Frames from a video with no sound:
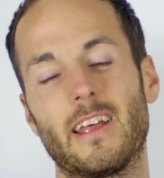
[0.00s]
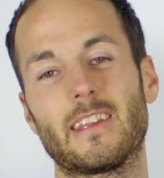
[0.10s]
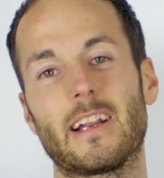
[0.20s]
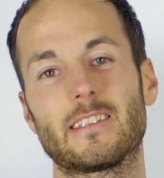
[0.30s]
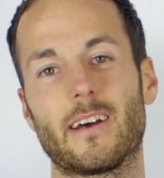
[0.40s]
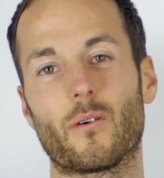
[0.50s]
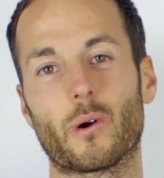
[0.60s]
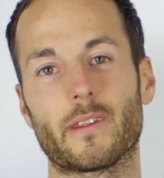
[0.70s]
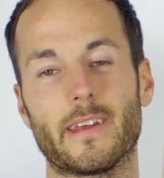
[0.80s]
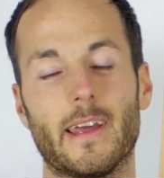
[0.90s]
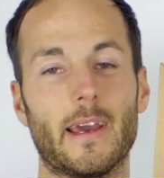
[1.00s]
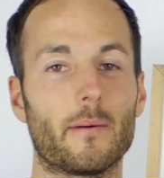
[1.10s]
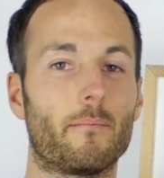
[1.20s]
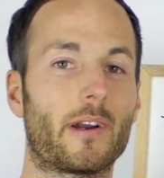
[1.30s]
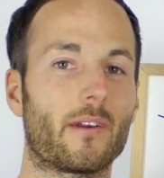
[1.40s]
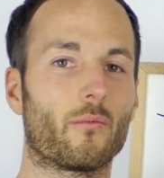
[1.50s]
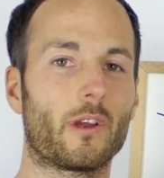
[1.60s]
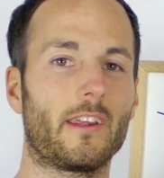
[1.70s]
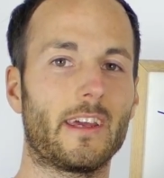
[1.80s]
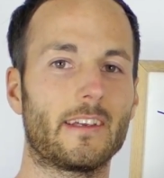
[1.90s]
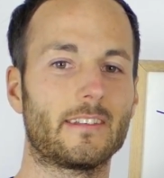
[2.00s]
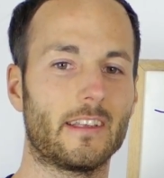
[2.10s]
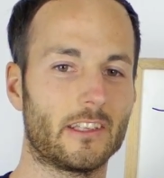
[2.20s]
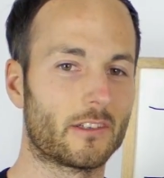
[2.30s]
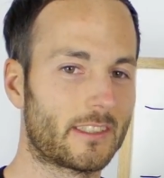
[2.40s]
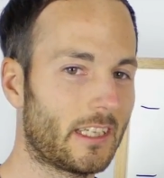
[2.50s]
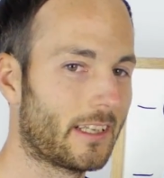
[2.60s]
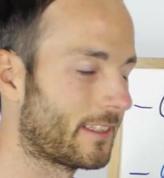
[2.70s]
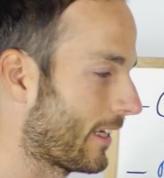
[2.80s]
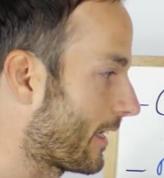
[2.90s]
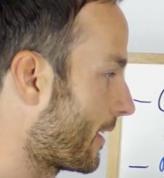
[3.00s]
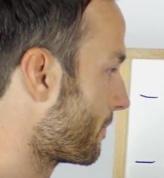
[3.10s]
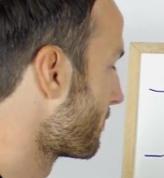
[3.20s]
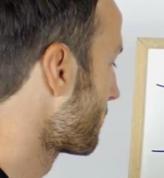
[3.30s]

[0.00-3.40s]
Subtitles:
That is not worth it, but it really is. You'll see in a second.